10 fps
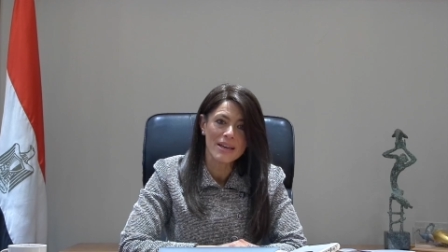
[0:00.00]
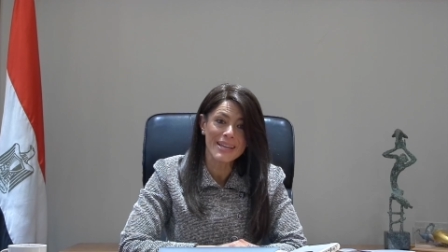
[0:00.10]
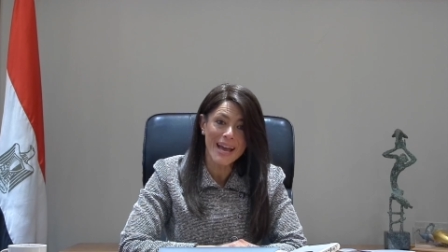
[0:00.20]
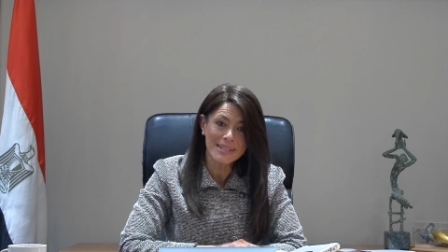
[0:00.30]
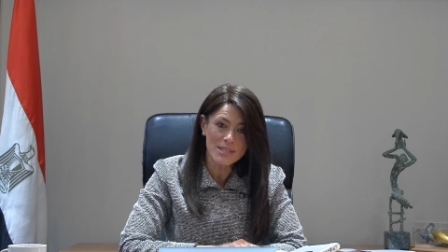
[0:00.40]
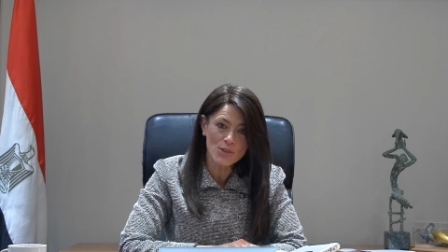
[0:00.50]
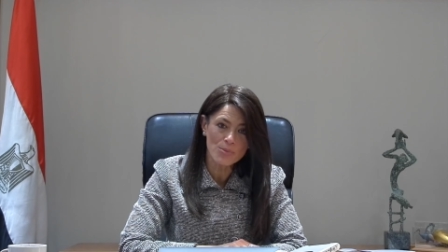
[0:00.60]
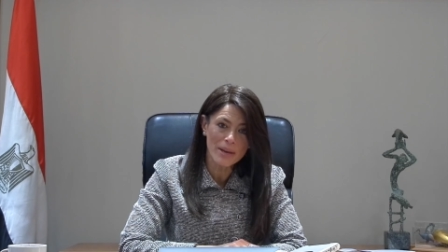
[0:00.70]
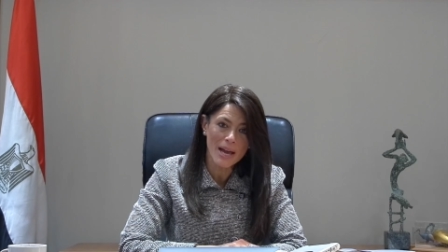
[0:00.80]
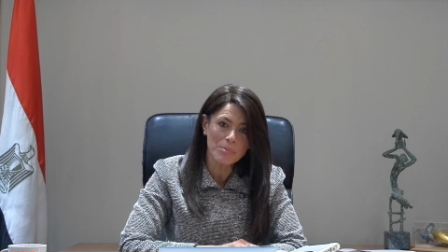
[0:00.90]
Enhancing
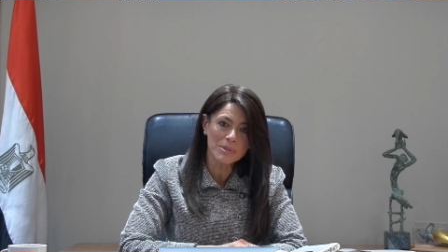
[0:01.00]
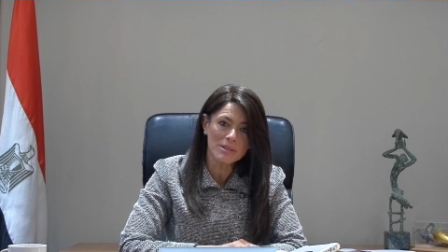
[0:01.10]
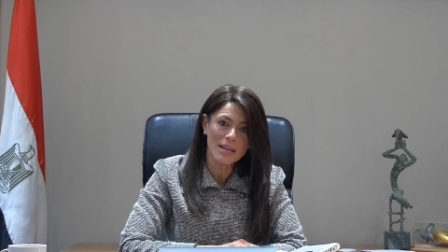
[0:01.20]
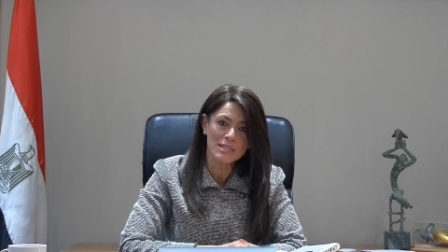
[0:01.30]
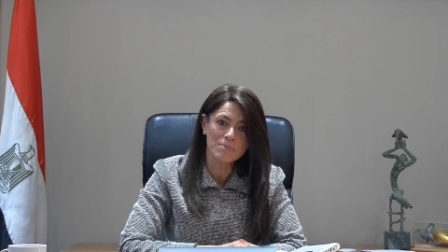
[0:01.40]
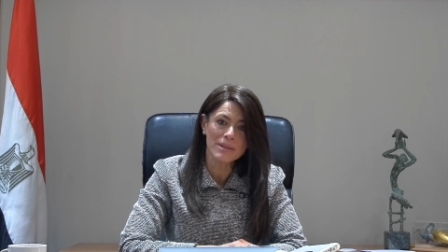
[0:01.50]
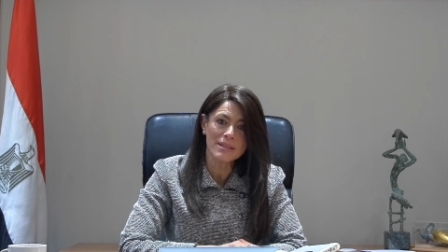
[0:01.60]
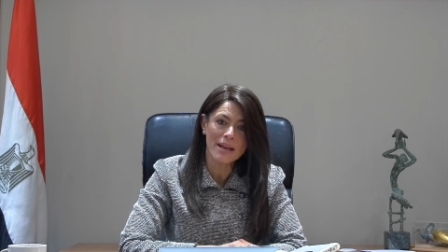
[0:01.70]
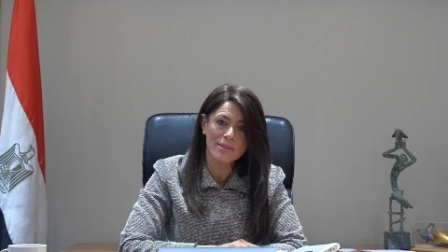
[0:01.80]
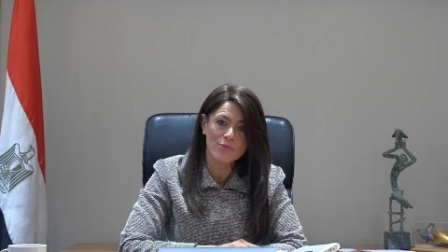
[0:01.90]
human capital has
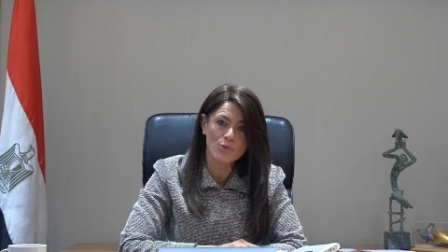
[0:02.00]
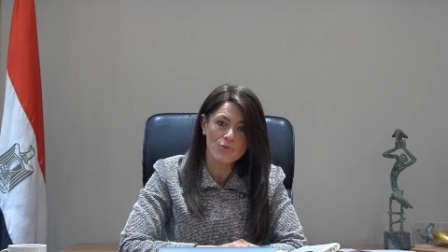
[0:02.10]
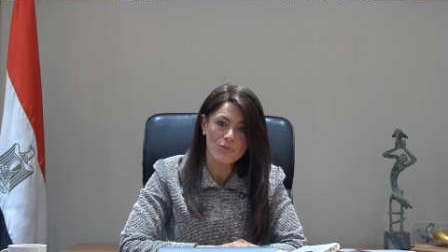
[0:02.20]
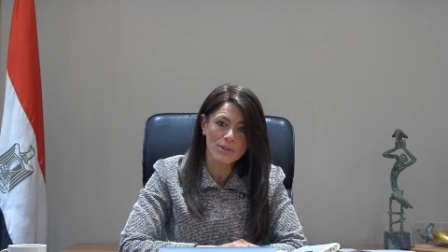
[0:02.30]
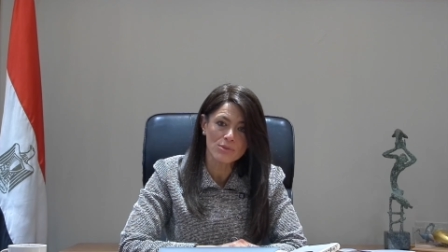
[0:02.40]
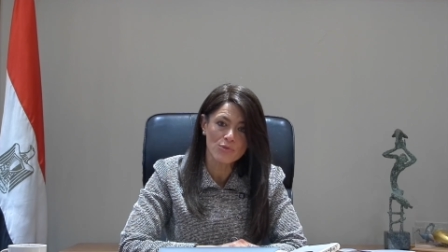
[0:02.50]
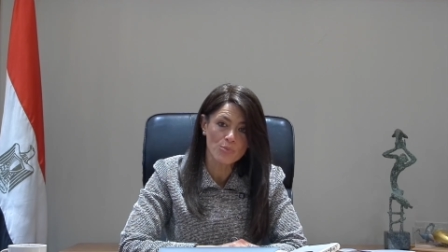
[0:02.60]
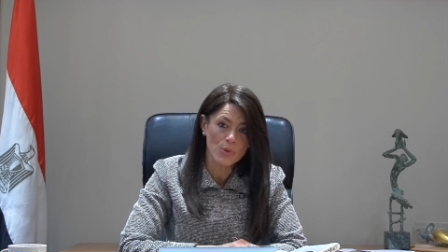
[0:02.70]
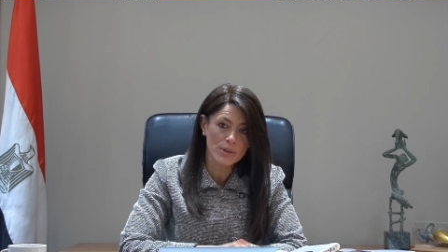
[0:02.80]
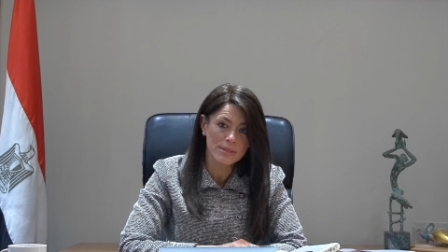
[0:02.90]
been at the forefront of
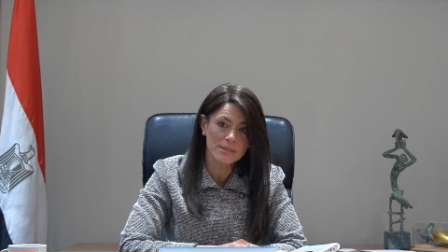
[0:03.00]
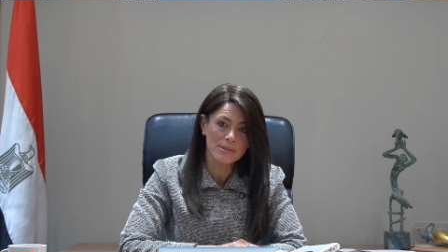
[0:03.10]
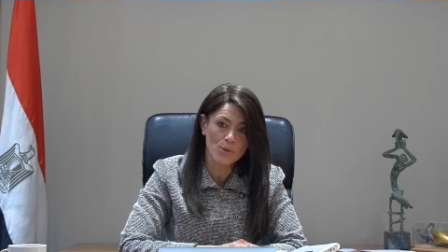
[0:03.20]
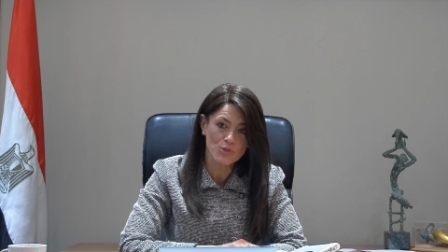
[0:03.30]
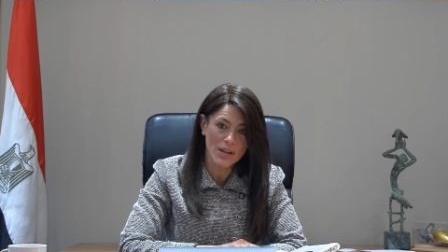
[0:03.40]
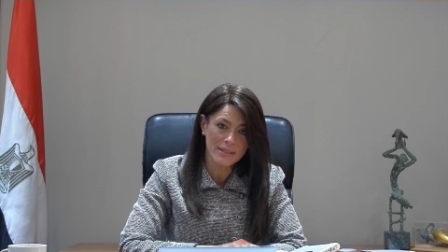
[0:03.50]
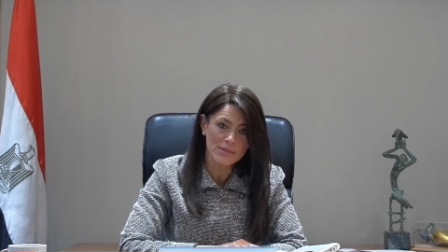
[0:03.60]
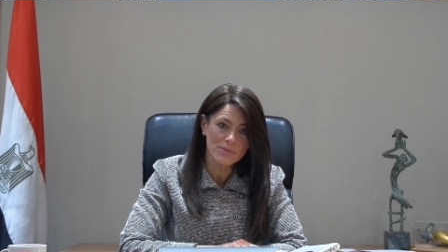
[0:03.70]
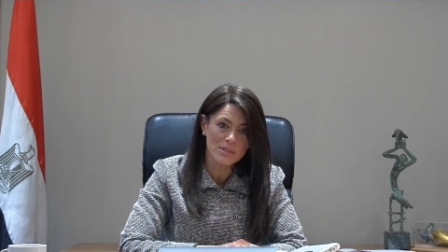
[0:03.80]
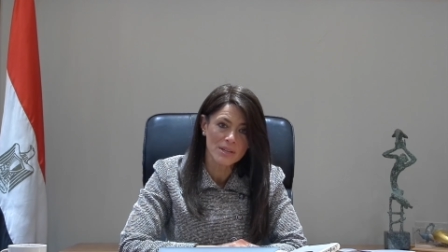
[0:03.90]
MOIC's
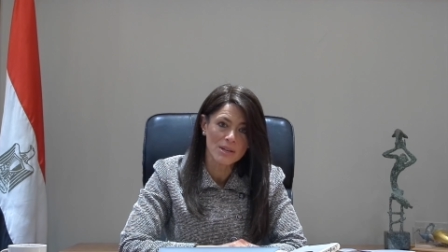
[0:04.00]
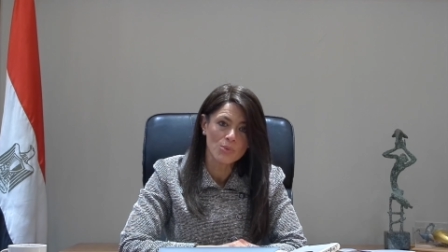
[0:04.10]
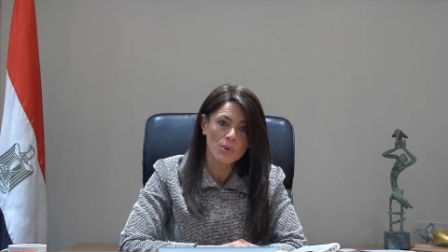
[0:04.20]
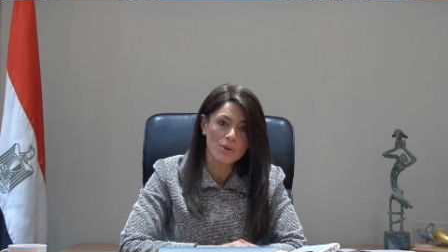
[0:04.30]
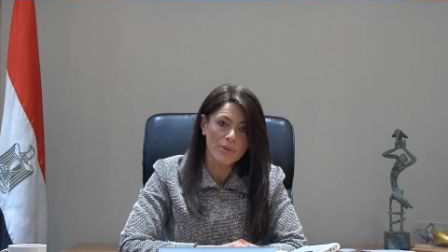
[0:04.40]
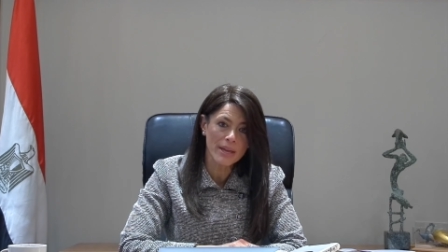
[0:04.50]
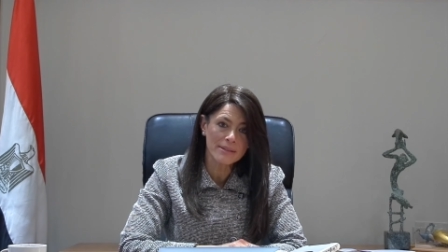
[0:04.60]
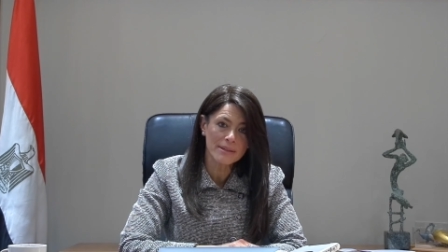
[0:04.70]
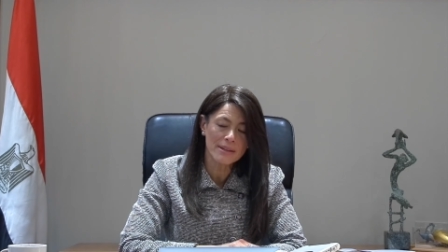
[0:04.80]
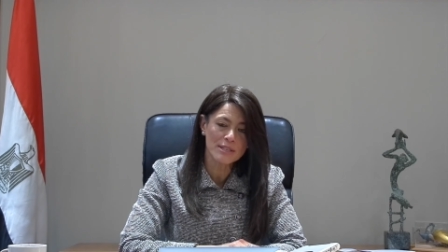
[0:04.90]
objectives when
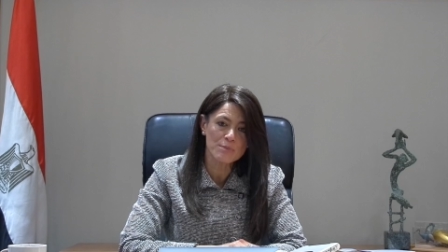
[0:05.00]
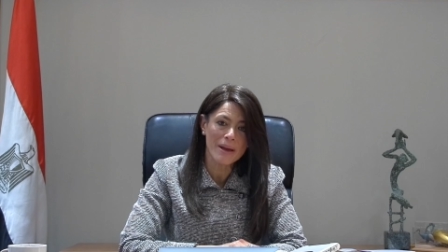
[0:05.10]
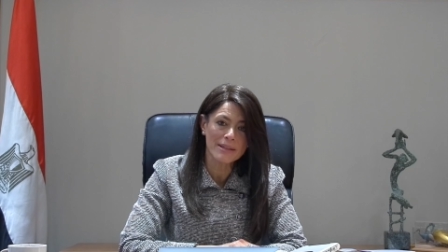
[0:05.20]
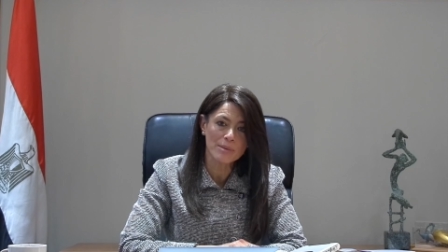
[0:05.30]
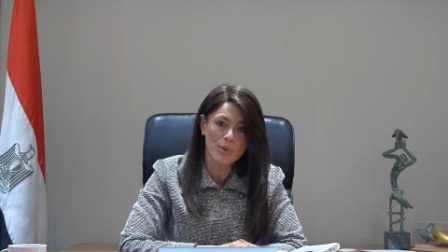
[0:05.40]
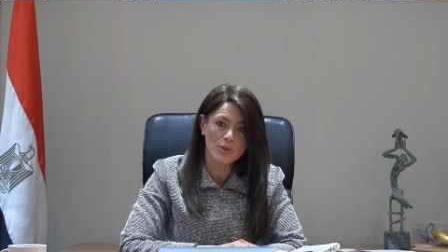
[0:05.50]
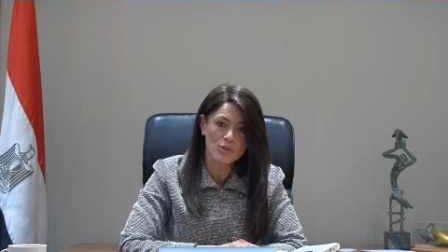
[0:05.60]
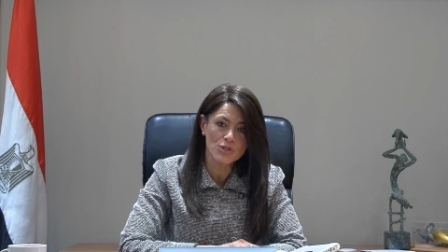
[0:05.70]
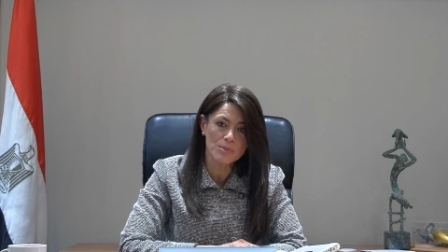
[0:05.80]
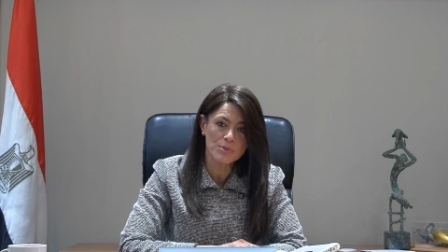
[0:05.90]
creating and expanding
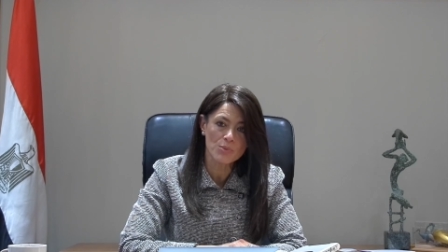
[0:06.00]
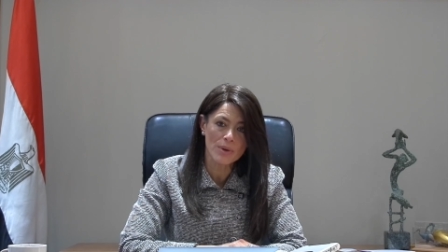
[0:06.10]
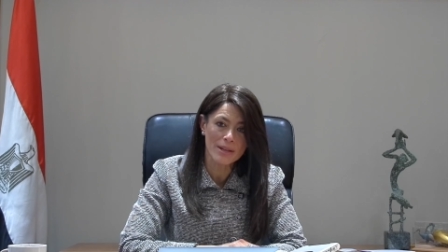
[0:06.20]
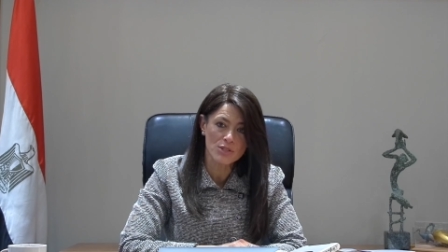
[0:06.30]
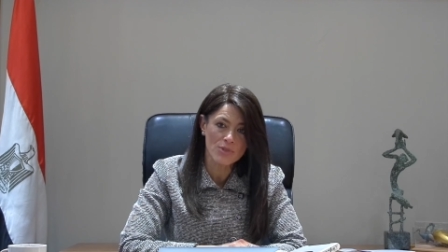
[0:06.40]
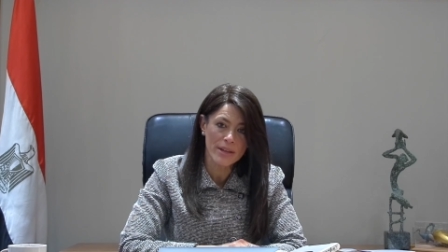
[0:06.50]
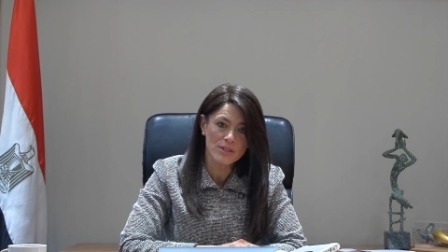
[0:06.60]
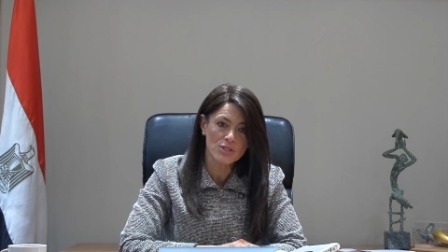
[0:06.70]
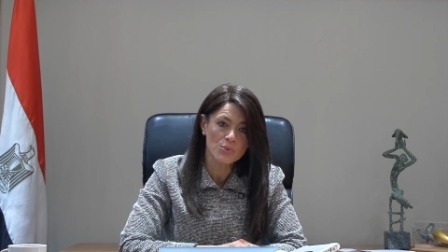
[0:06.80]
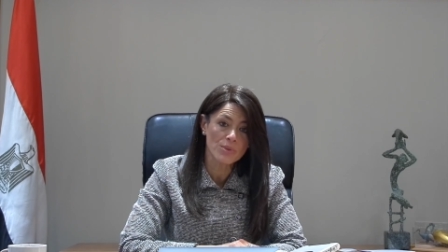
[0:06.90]
partnerships and
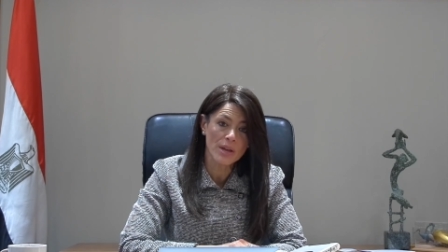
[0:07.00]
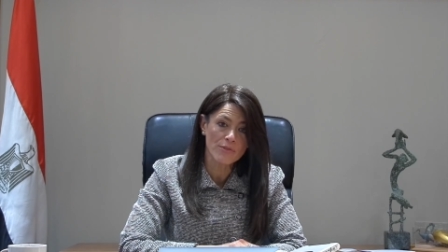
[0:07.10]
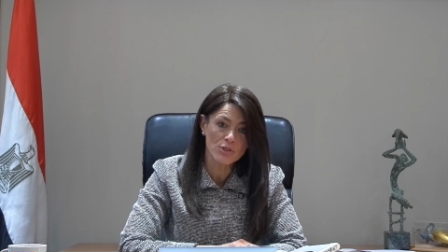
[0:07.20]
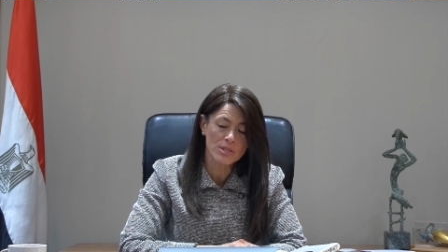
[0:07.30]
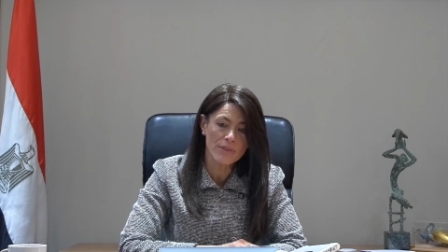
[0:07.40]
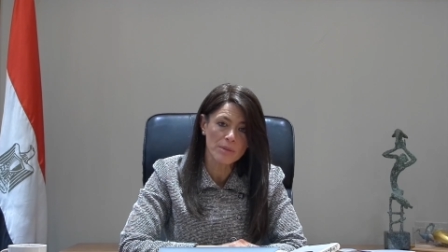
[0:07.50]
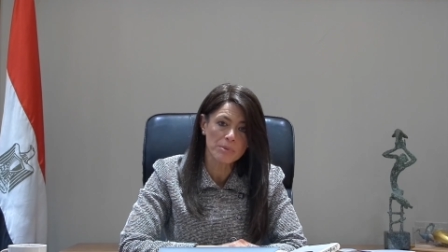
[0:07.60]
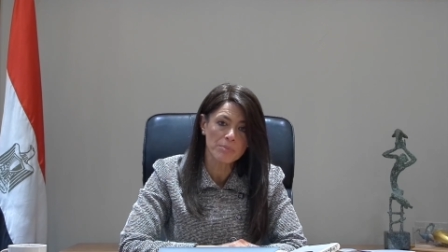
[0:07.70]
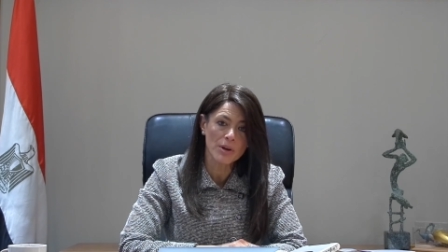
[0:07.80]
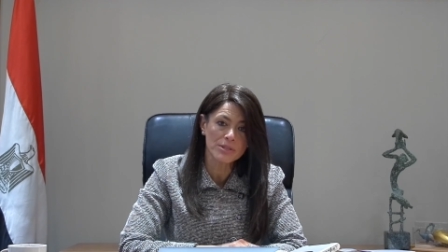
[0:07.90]
strategies with diverse
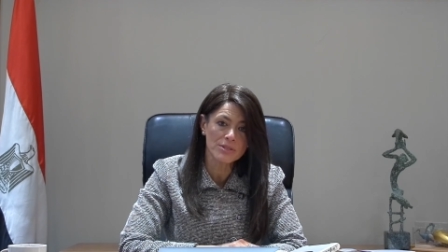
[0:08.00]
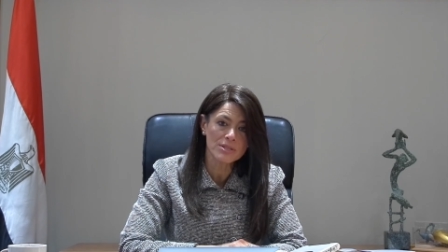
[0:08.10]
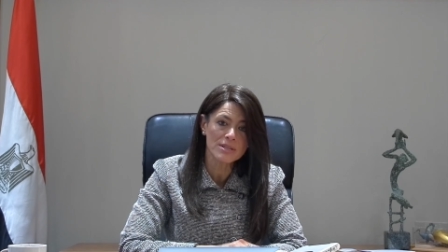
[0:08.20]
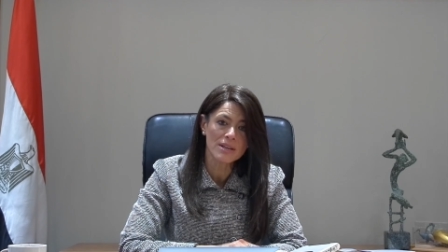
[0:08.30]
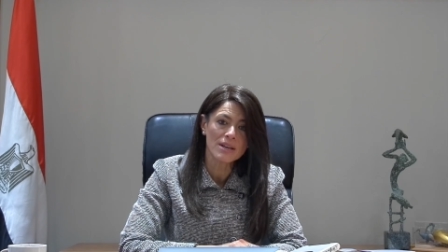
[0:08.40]
development partners.